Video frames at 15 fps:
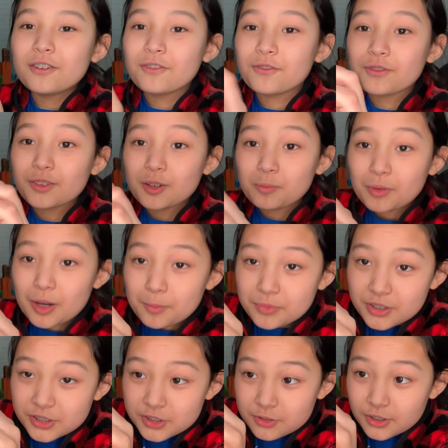Flip up
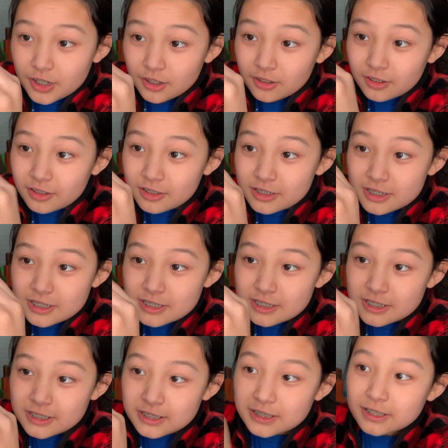this grill,
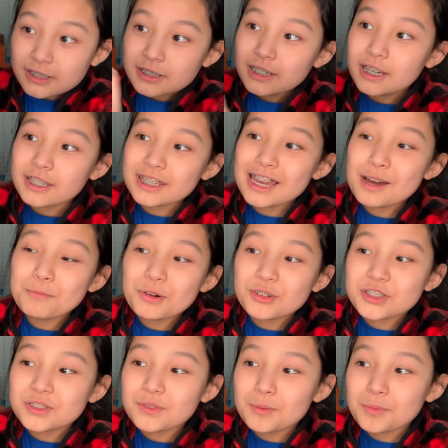and you got
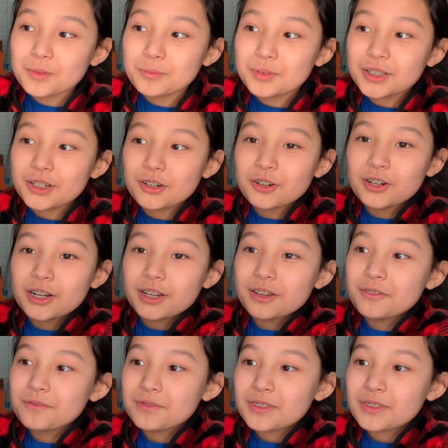most of him complete already.